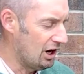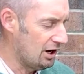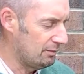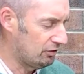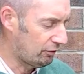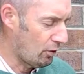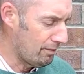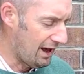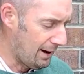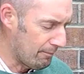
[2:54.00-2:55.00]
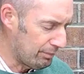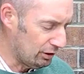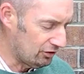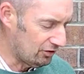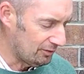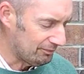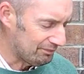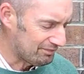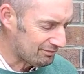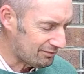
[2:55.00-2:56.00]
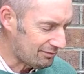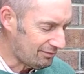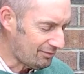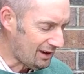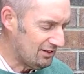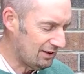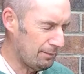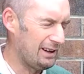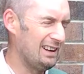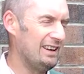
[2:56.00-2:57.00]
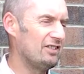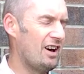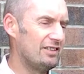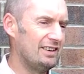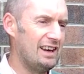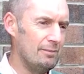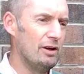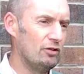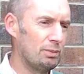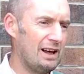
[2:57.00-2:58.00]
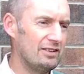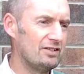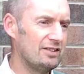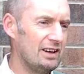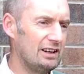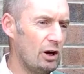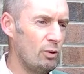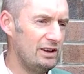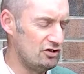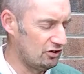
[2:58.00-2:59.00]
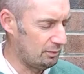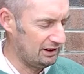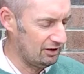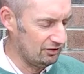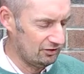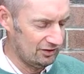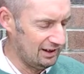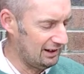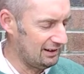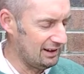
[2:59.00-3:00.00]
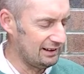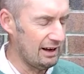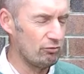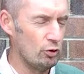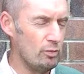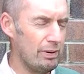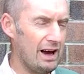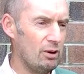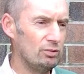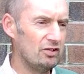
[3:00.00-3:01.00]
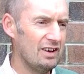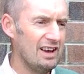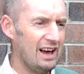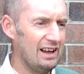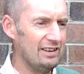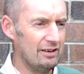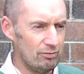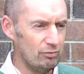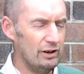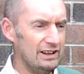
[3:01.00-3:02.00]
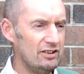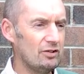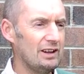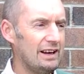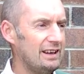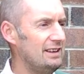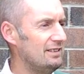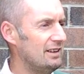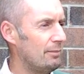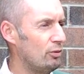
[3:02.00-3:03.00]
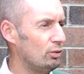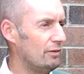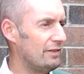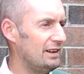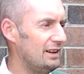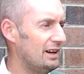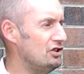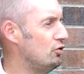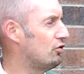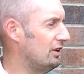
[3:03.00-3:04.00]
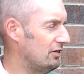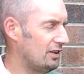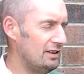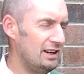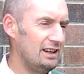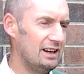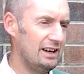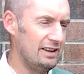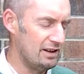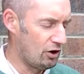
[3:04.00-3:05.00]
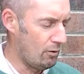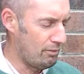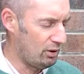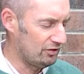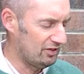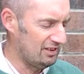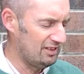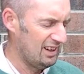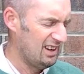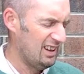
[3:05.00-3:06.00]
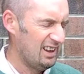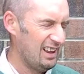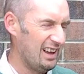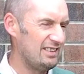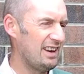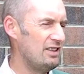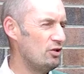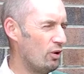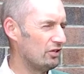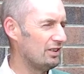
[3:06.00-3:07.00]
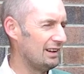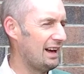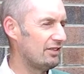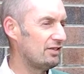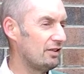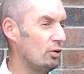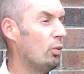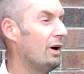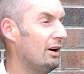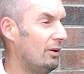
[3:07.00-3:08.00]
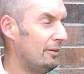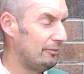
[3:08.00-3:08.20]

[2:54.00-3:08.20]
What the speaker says: herbs from that, but typically it's hard to keep those plants going just because they get root bound and they're really sort of like eating up all of the nutrients in the compost, and they tend not to last so well.